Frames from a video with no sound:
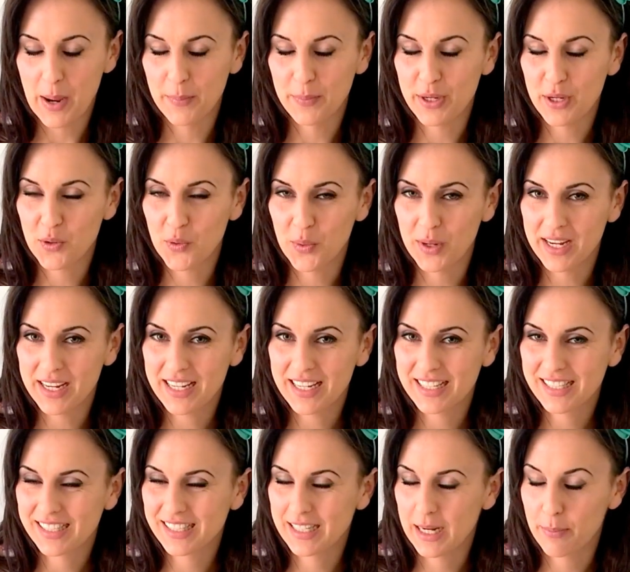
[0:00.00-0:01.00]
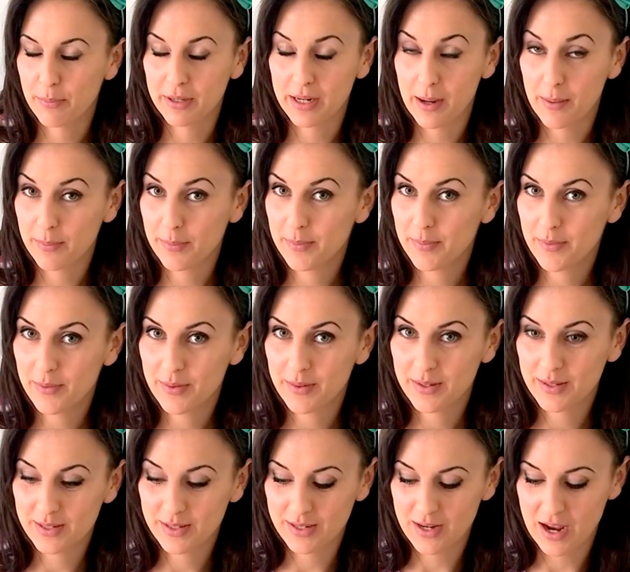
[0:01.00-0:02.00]
be quick, snap it up
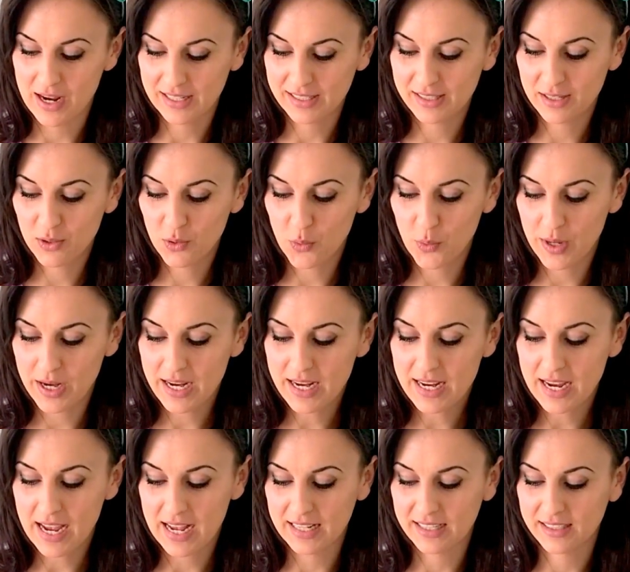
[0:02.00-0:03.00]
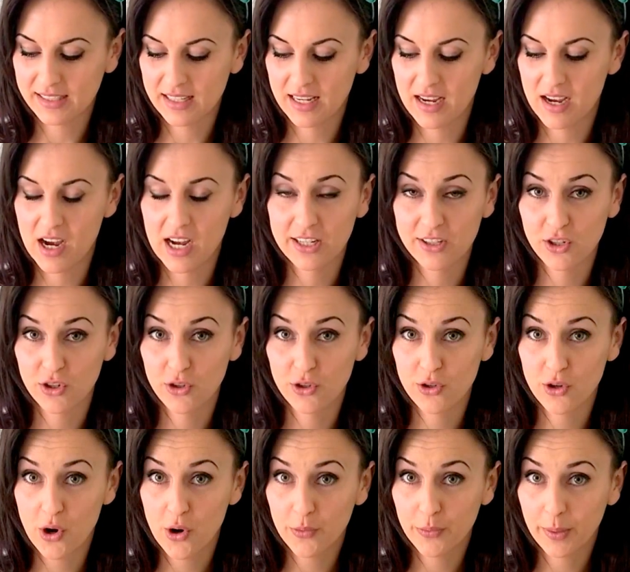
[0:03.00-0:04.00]
nice and quick, as I do
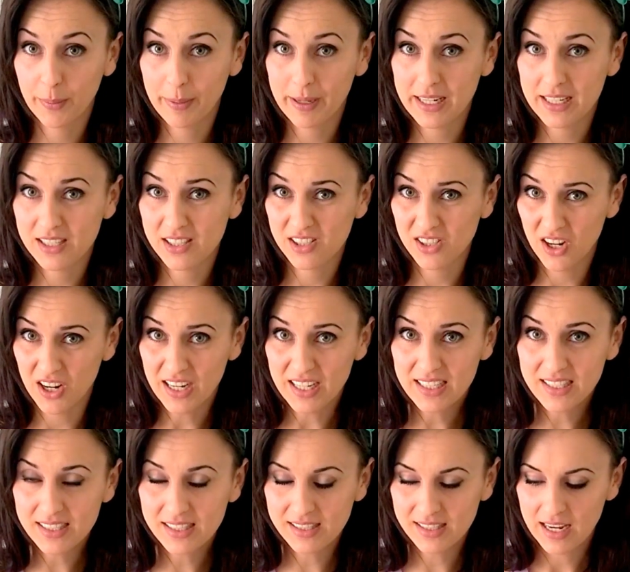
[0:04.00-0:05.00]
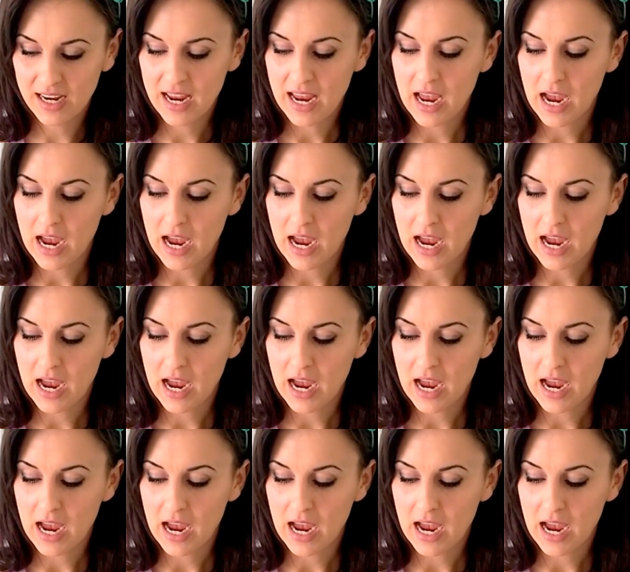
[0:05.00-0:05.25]
not repeat designs.